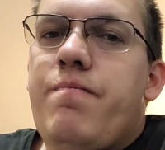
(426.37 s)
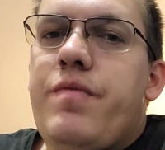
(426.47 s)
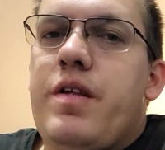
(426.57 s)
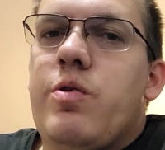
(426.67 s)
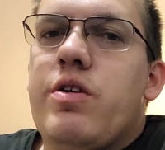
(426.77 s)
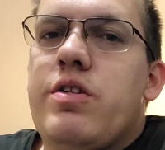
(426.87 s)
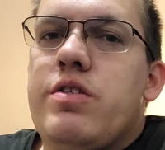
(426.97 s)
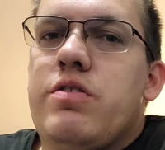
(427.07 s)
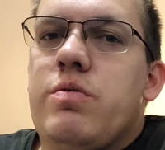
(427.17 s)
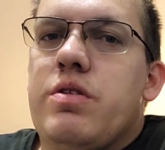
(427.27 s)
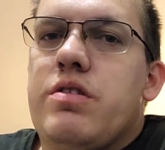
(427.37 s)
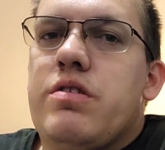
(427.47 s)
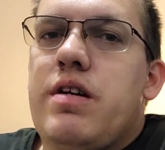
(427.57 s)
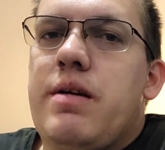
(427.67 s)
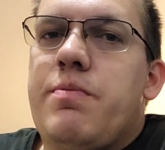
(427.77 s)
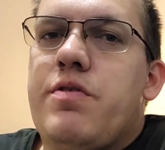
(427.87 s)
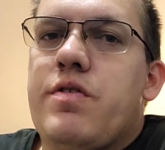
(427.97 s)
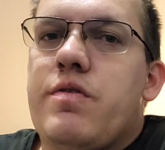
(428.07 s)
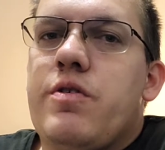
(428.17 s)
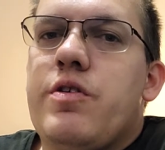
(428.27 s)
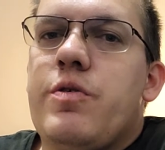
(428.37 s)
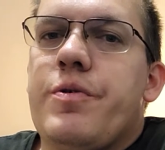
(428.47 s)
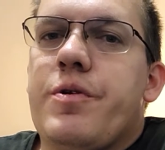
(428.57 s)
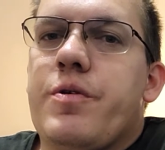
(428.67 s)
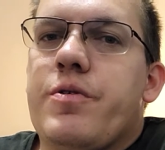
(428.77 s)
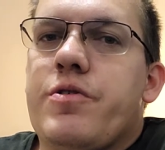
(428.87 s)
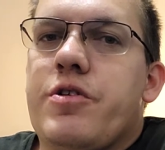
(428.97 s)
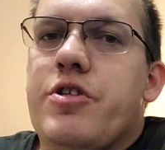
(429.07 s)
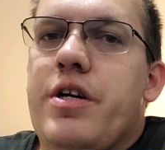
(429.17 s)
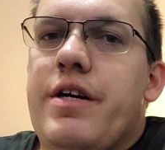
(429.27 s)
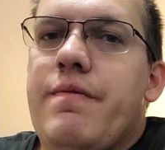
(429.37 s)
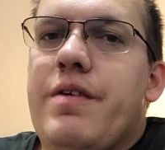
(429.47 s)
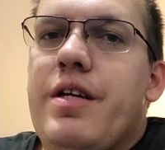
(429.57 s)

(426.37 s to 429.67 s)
that you could just do a you could do a Google search on